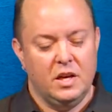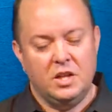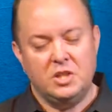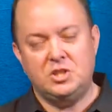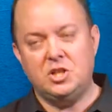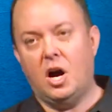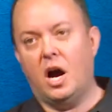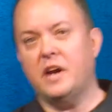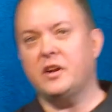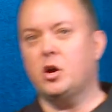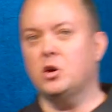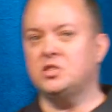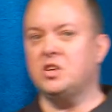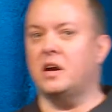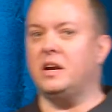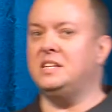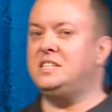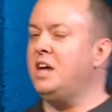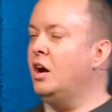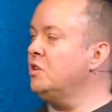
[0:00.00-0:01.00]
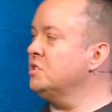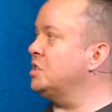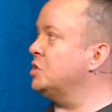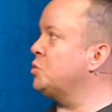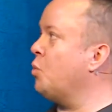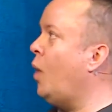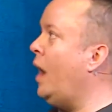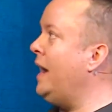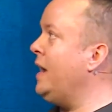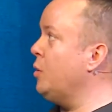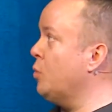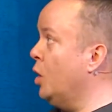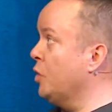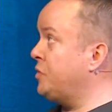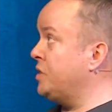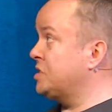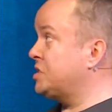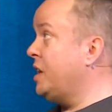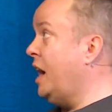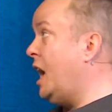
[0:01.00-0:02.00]
John goes on and tells us why he wrote
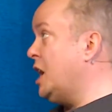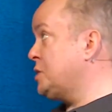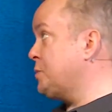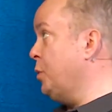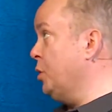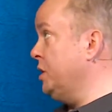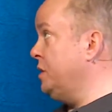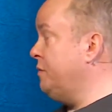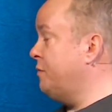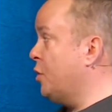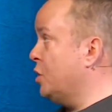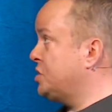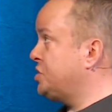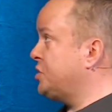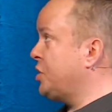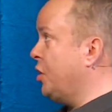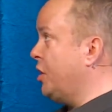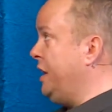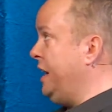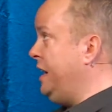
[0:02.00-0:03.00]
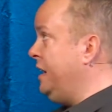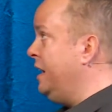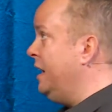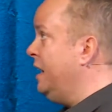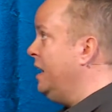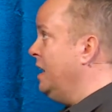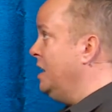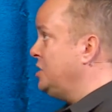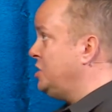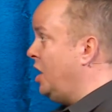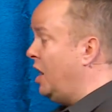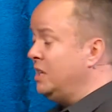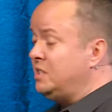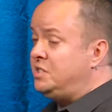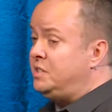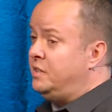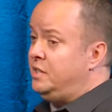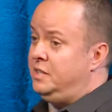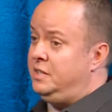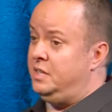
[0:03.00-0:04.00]
this gospel in verse 30. John,
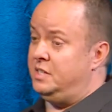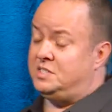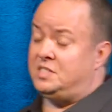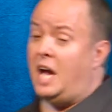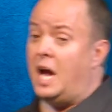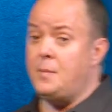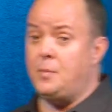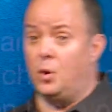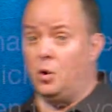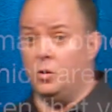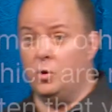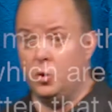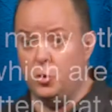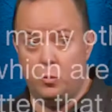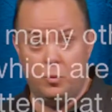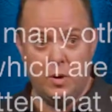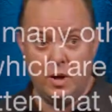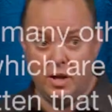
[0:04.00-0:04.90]
the disciple who